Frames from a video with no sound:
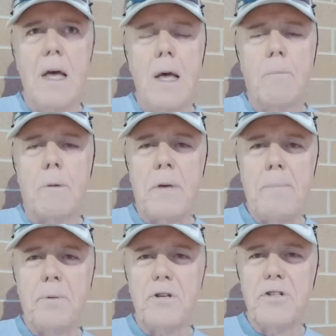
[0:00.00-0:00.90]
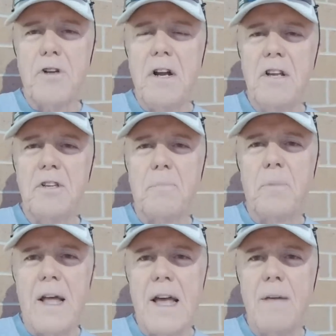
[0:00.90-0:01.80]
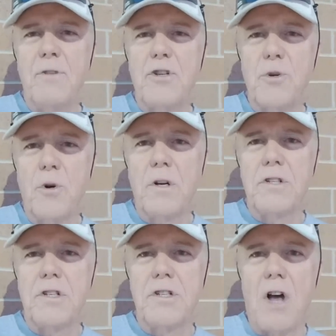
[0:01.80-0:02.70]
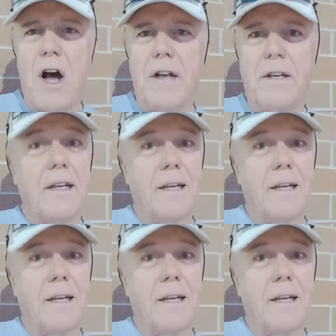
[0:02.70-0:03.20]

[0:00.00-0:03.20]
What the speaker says: But people are starting to blame the shortages on,